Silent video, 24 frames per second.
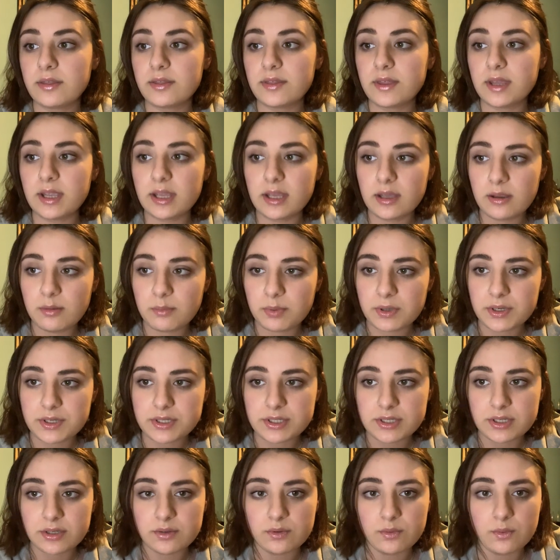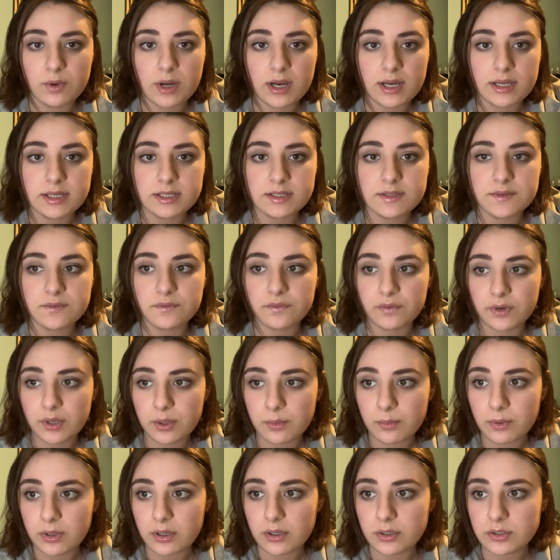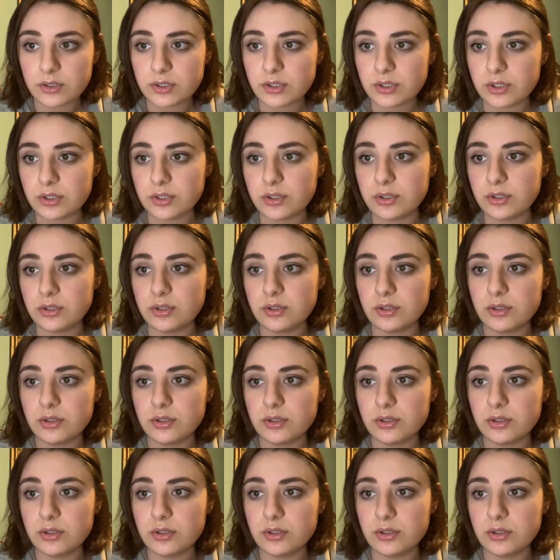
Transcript: thinking person who has free will to